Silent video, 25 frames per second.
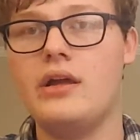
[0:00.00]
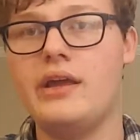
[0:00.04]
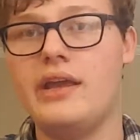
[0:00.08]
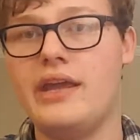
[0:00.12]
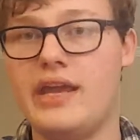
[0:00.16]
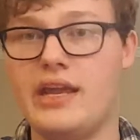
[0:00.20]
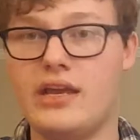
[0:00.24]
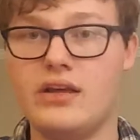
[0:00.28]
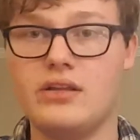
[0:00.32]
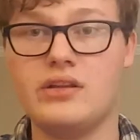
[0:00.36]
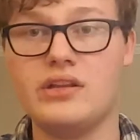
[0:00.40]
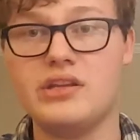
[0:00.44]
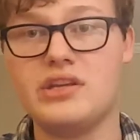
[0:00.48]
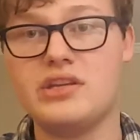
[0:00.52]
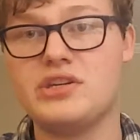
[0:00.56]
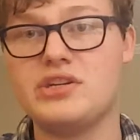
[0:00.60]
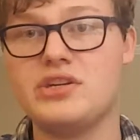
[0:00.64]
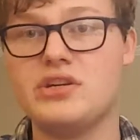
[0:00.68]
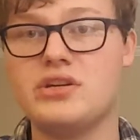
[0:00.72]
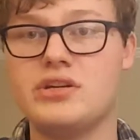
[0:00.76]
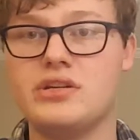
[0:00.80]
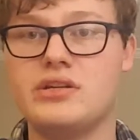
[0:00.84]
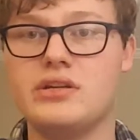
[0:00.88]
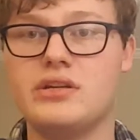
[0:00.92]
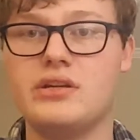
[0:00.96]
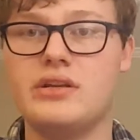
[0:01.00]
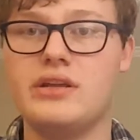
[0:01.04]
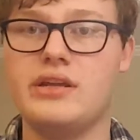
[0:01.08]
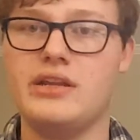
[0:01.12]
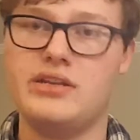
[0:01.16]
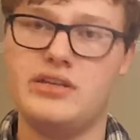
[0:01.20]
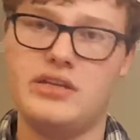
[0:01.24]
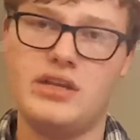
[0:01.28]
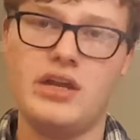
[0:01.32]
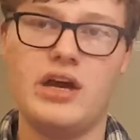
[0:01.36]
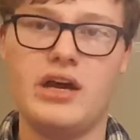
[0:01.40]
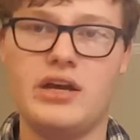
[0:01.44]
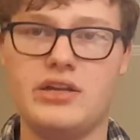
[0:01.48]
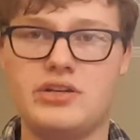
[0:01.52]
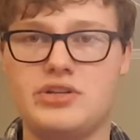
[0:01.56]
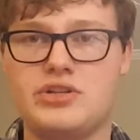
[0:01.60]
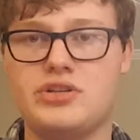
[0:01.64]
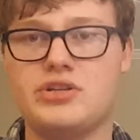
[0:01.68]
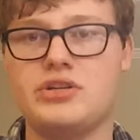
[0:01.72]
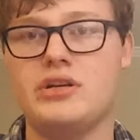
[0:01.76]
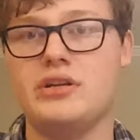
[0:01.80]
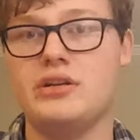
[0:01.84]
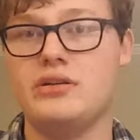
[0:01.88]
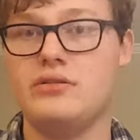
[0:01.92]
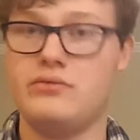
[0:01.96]
English and
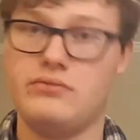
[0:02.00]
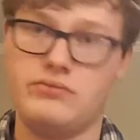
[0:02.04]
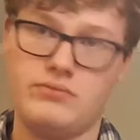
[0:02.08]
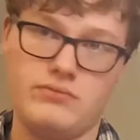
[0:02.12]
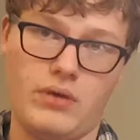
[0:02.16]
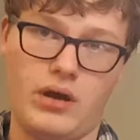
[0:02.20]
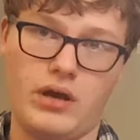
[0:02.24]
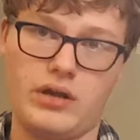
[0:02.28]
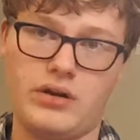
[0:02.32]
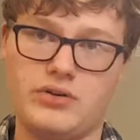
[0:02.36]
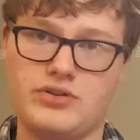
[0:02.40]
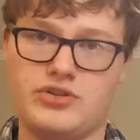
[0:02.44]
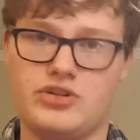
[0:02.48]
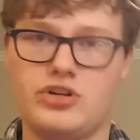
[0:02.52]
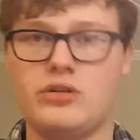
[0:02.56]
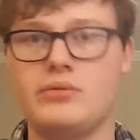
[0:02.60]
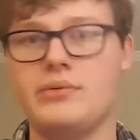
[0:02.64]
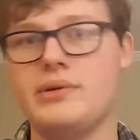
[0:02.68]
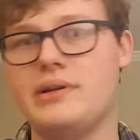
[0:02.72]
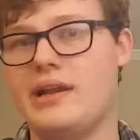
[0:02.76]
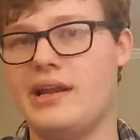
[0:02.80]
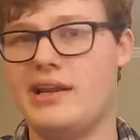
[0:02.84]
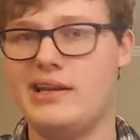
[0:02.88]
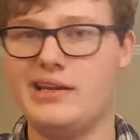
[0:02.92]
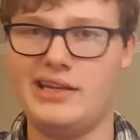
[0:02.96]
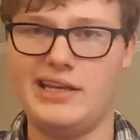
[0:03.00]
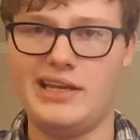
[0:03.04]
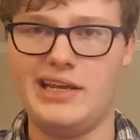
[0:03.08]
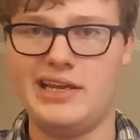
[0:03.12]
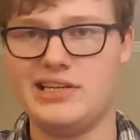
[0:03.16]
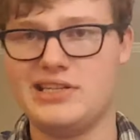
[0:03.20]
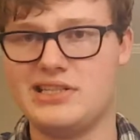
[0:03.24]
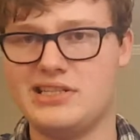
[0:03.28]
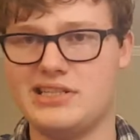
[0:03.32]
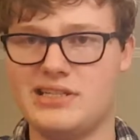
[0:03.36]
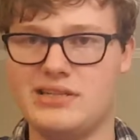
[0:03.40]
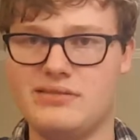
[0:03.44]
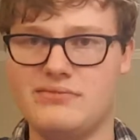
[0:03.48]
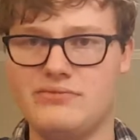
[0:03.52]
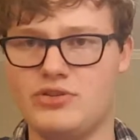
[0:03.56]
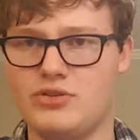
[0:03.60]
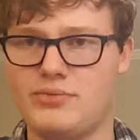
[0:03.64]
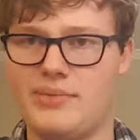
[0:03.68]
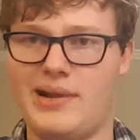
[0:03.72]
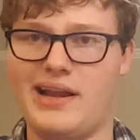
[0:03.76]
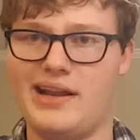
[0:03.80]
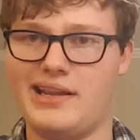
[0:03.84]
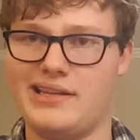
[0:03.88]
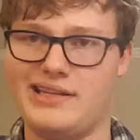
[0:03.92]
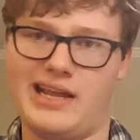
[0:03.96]
Dutch and Modern German, and East
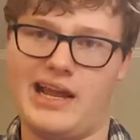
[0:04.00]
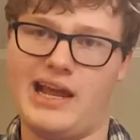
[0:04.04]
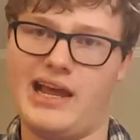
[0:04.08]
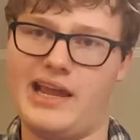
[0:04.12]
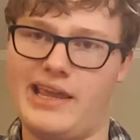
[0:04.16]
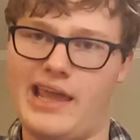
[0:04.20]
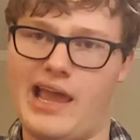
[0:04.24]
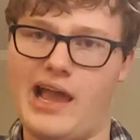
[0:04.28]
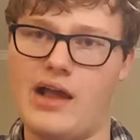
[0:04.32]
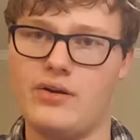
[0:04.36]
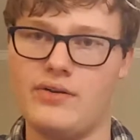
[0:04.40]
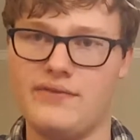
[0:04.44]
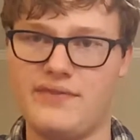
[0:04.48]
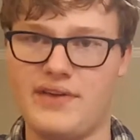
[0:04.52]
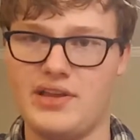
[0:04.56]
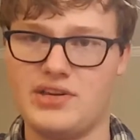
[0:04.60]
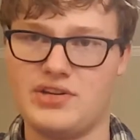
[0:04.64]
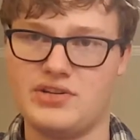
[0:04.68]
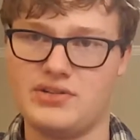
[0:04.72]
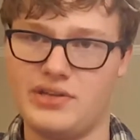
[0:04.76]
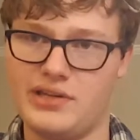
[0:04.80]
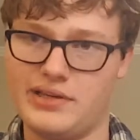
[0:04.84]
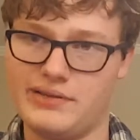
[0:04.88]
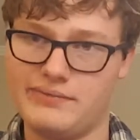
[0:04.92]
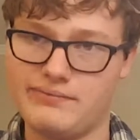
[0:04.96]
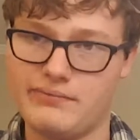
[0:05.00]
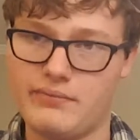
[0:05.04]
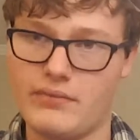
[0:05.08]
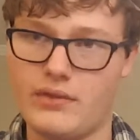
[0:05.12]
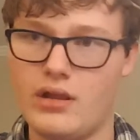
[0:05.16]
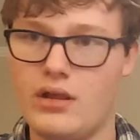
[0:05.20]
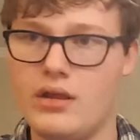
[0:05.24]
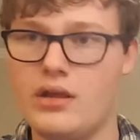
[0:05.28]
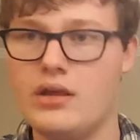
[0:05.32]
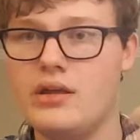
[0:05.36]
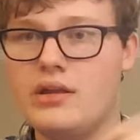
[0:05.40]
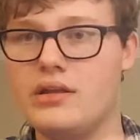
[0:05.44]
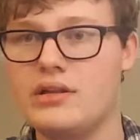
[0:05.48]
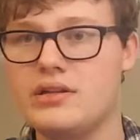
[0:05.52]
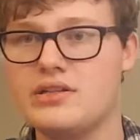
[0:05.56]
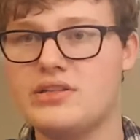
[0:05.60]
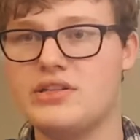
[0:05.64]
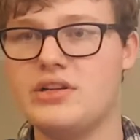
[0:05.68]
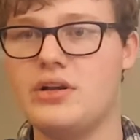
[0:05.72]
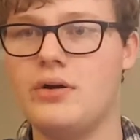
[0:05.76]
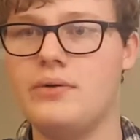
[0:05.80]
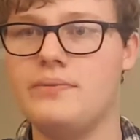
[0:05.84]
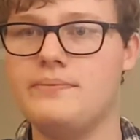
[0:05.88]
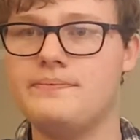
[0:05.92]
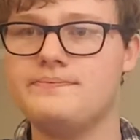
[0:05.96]
Germanic dying out eventually.
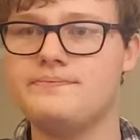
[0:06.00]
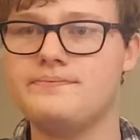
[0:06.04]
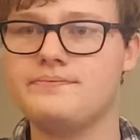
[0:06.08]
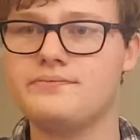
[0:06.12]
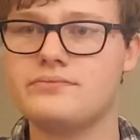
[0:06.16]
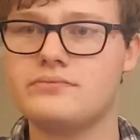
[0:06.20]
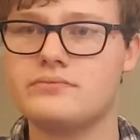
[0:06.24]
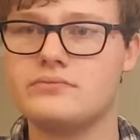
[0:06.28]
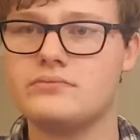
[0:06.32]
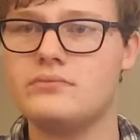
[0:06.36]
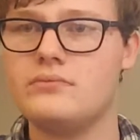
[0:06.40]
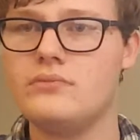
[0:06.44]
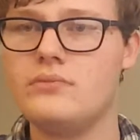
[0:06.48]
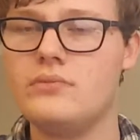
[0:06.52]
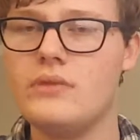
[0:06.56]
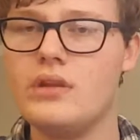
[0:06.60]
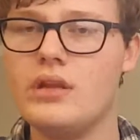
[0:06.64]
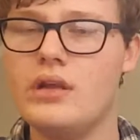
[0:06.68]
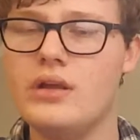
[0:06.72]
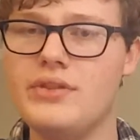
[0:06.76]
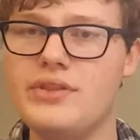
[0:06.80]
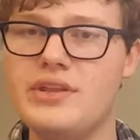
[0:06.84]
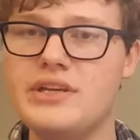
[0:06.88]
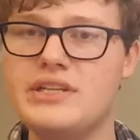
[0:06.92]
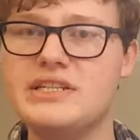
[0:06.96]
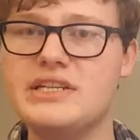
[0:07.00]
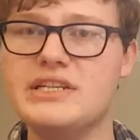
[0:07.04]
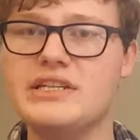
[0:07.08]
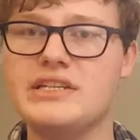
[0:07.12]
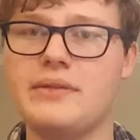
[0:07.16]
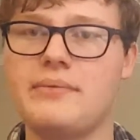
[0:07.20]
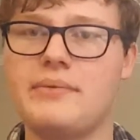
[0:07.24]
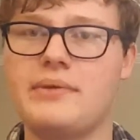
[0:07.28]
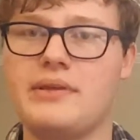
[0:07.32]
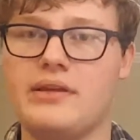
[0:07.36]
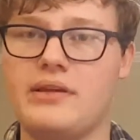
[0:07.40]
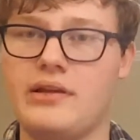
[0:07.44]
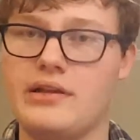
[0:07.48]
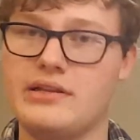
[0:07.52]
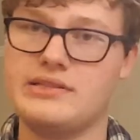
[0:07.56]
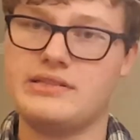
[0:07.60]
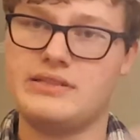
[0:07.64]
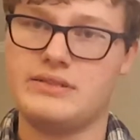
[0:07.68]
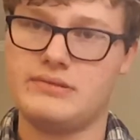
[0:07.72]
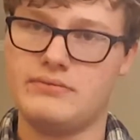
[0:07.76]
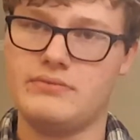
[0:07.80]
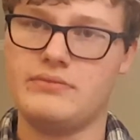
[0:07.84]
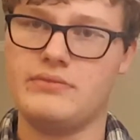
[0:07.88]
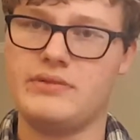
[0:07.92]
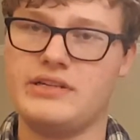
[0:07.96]
So, this is something,
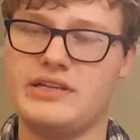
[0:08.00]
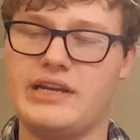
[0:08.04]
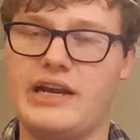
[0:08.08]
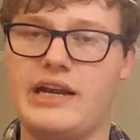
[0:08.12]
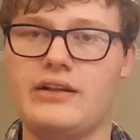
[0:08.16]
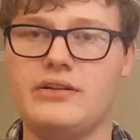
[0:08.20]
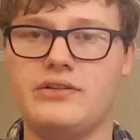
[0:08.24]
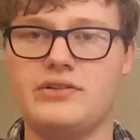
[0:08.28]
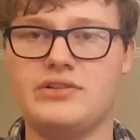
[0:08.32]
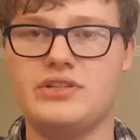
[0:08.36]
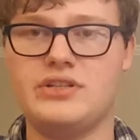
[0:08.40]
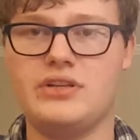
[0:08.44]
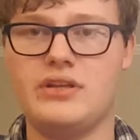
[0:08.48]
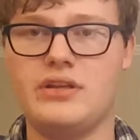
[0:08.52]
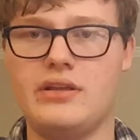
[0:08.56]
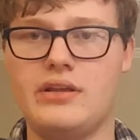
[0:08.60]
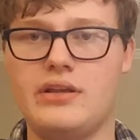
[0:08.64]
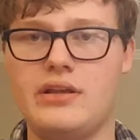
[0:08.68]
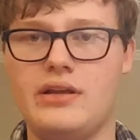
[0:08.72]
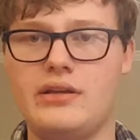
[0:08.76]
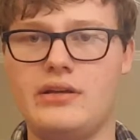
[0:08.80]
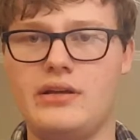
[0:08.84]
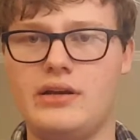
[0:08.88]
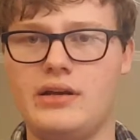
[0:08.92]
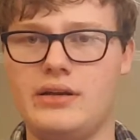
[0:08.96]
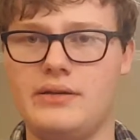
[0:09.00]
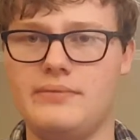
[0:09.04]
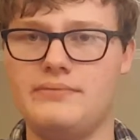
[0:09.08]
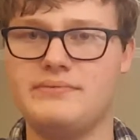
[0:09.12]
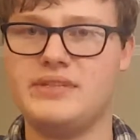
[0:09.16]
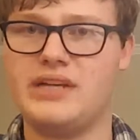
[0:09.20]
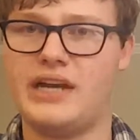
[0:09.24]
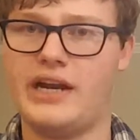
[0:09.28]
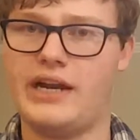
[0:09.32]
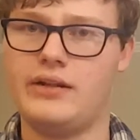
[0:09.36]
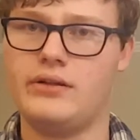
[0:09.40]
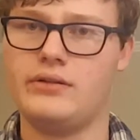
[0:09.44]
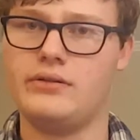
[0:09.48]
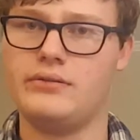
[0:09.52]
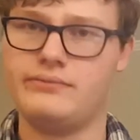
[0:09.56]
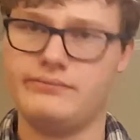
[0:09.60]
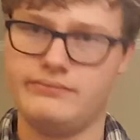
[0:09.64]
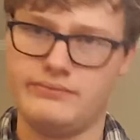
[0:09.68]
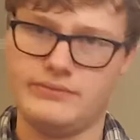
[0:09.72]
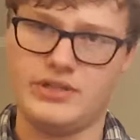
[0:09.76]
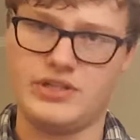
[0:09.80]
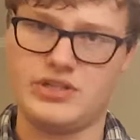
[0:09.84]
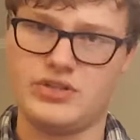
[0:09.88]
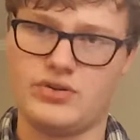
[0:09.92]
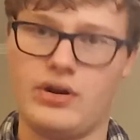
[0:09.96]
as the title
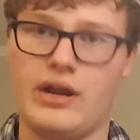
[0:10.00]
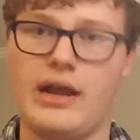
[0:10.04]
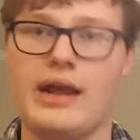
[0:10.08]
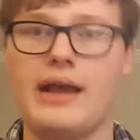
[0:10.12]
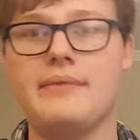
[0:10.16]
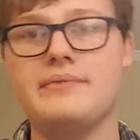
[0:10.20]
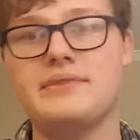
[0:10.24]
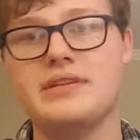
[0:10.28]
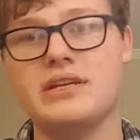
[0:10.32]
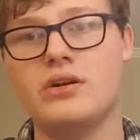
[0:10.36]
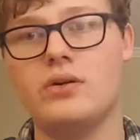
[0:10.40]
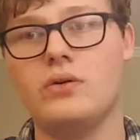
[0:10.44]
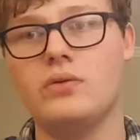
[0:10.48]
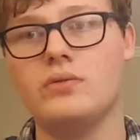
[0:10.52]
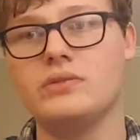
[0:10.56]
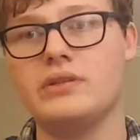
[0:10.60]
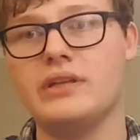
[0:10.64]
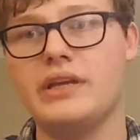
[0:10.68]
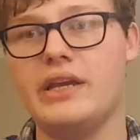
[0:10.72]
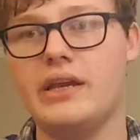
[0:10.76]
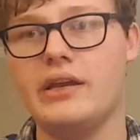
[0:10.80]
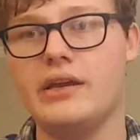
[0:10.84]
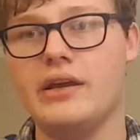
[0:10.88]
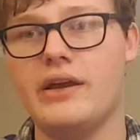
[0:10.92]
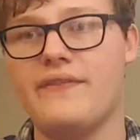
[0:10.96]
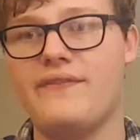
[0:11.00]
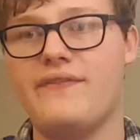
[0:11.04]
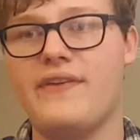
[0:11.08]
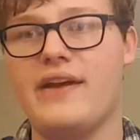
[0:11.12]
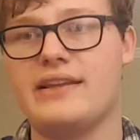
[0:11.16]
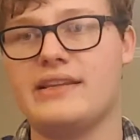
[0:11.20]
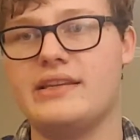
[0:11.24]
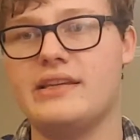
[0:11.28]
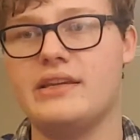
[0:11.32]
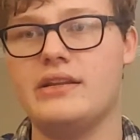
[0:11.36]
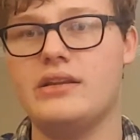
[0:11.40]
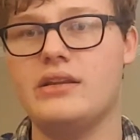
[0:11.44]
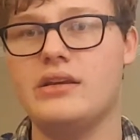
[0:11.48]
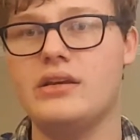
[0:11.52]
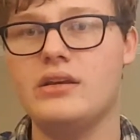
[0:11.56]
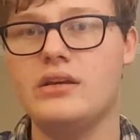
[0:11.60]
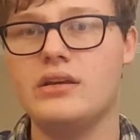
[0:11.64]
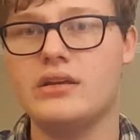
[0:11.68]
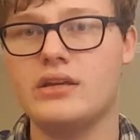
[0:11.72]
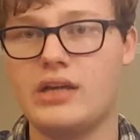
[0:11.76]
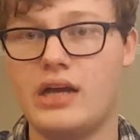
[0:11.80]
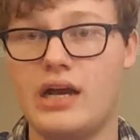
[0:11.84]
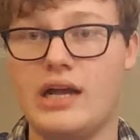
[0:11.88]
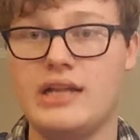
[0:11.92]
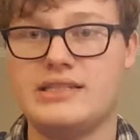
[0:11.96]
describes, it only affected
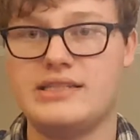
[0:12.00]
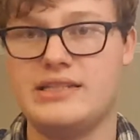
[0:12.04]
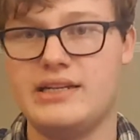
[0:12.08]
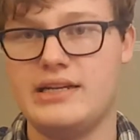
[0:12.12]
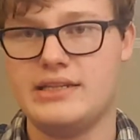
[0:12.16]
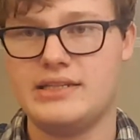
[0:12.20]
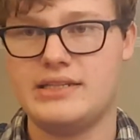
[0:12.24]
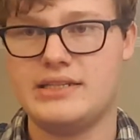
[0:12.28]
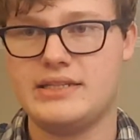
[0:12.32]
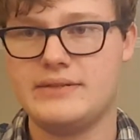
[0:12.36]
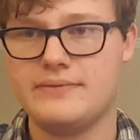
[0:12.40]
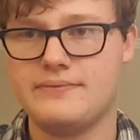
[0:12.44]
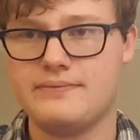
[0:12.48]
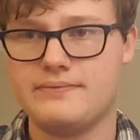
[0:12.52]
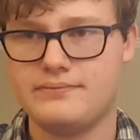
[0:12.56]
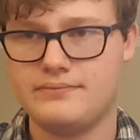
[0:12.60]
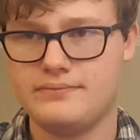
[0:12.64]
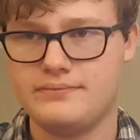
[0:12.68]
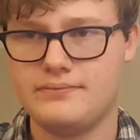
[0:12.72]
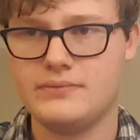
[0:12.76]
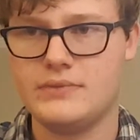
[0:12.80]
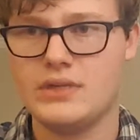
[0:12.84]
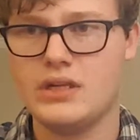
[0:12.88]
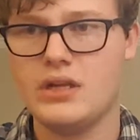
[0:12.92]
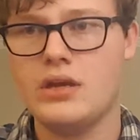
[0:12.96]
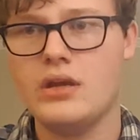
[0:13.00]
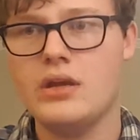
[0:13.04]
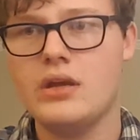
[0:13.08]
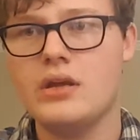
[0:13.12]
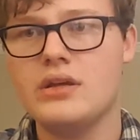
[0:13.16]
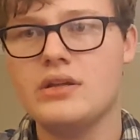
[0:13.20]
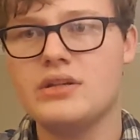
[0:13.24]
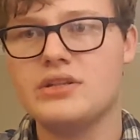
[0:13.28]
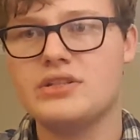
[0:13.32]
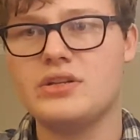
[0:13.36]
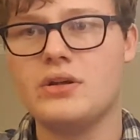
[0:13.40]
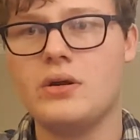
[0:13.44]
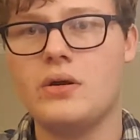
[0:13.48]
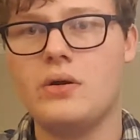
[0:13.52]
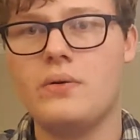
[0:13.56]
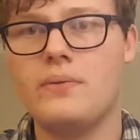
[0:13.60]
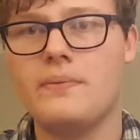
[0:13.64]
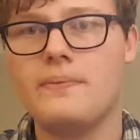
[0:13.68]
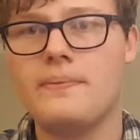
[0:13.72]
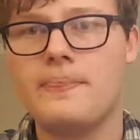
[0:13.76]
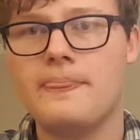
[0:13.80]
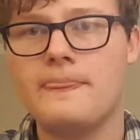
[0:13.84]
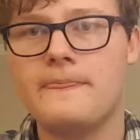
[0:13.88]
consonants. So,